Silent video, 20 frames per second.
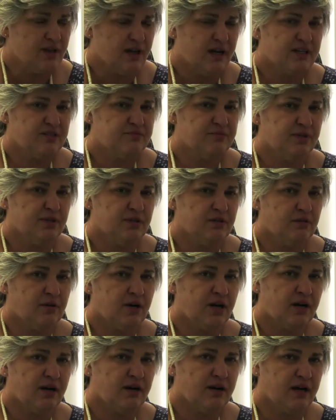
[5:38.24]

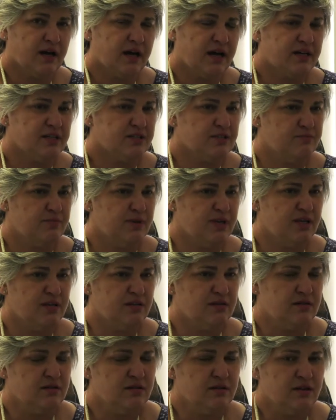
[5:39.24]
Huismarua has
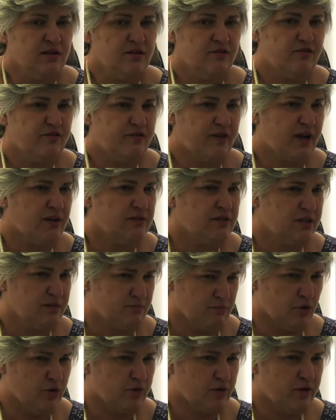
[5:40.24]
been
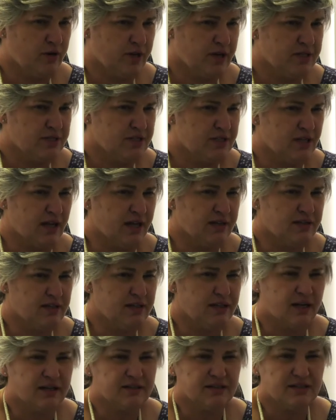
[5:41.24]
founded more or less
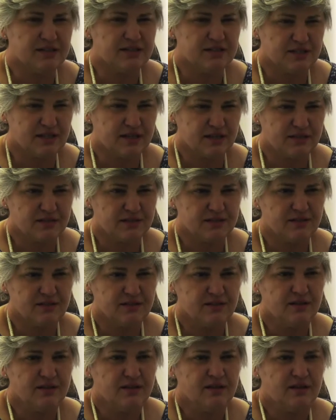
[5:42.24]
1996.
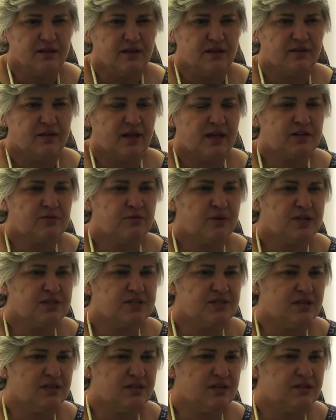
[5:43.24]
That
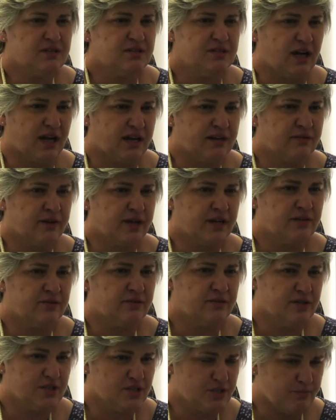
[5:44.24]
was a direct
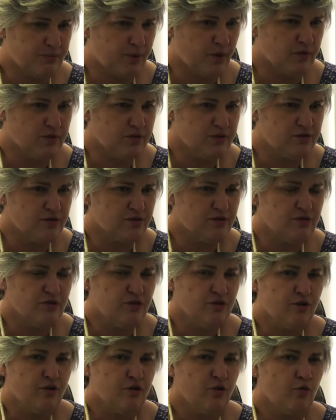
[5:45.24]
response
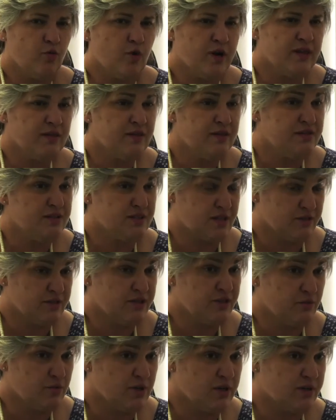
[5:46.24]
when the
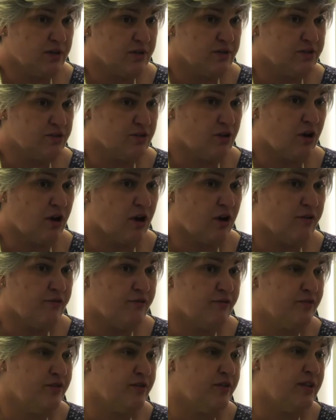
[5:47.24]
social workers
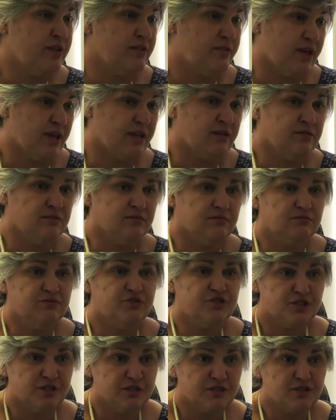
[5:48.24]
of the then
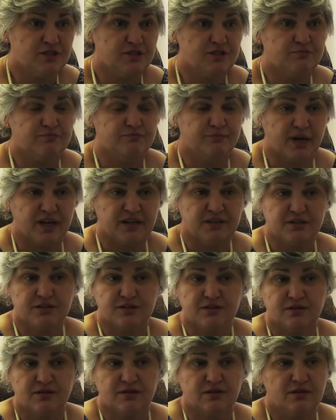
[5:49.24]

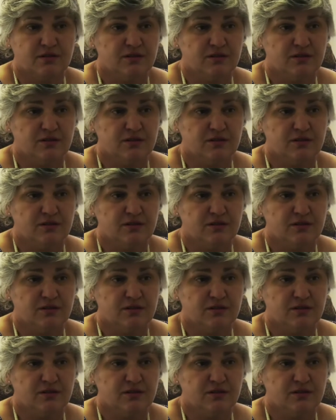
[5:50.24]
church-based